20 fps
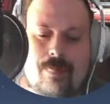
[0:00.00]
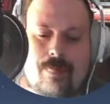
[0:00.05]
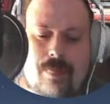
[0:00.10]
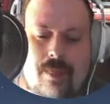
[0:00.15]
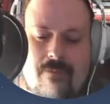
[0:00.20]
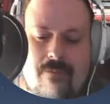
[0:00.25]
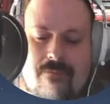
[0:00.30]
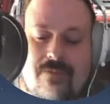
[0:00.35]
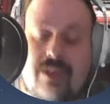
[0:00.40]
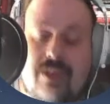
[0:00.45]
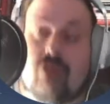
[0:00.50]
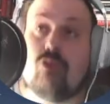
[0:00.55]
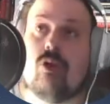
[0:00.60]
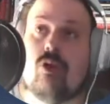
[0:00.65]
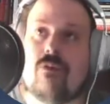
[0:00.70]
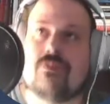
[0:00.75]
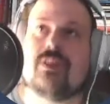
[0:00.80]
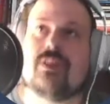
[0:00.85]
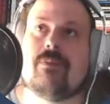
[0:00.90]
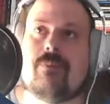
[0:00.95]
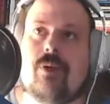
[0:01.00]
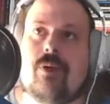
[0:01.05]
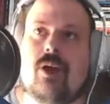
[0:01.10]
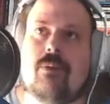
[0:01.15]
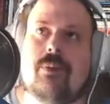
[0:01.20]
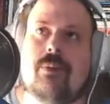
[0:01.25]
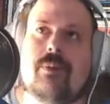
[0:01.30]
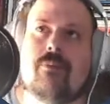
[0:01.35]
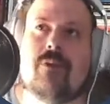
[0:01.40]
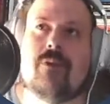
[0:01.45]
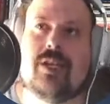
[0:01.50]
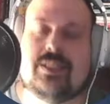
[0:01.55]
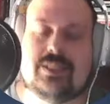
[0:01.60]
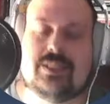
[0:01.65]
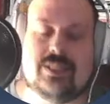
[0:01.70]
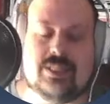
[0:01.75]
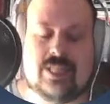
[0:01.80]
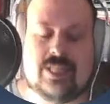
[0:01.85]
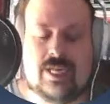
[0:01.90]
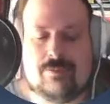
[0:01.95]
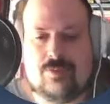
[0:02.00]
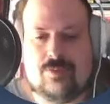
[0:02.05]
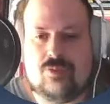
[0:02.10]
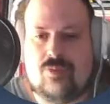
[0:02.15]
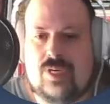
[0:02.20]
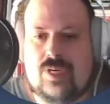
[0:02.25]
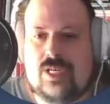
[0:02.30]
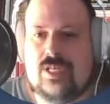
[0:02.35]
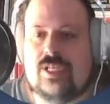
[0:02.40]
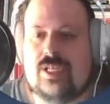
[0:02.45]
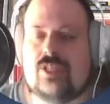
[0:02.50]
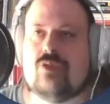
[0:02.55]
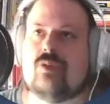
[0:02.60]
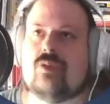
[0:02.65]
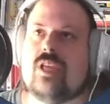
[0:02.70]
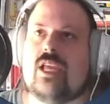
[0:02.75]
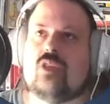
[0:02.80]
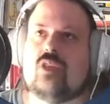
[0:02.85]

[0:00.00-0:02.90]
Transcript: view of the problem right sometimes you really need to get